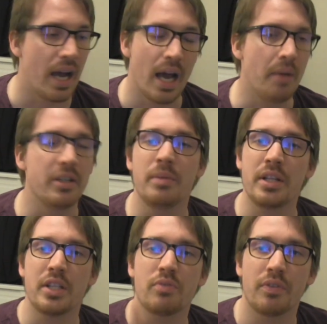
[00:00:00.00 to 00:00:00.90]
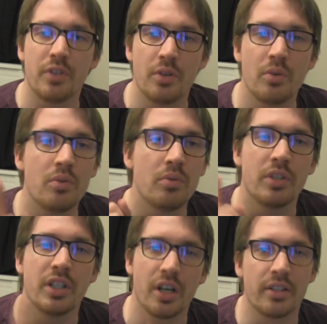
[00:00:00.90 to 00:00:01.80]
I'm going to make this review
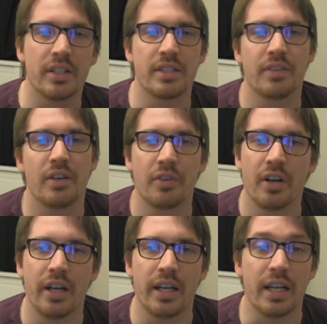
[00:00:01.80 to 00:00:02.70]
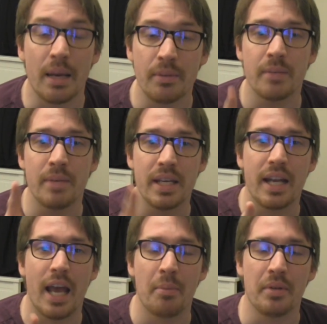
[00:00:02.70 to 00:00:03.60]
regardless of how far I get. I'm going to make it
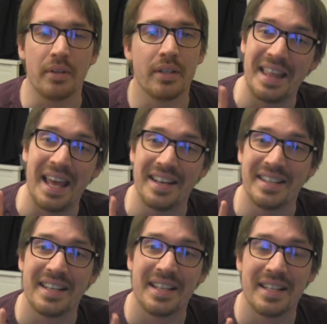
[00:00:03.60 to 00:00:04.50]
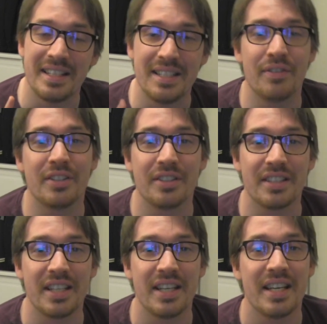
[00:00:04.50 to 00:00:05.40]
happen. And the
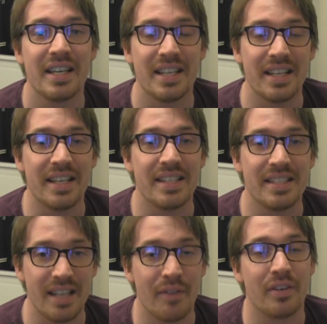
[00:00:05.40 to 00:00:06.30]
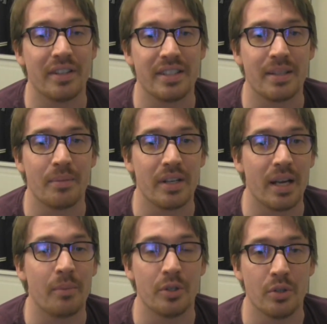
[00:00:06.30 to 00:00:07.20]
difficulty is definitely something
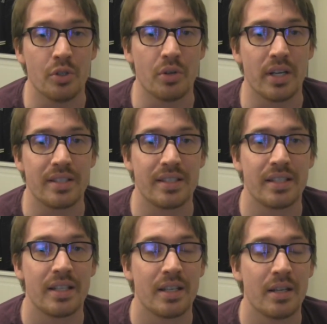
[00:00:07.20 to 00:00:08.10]
I'm going to address.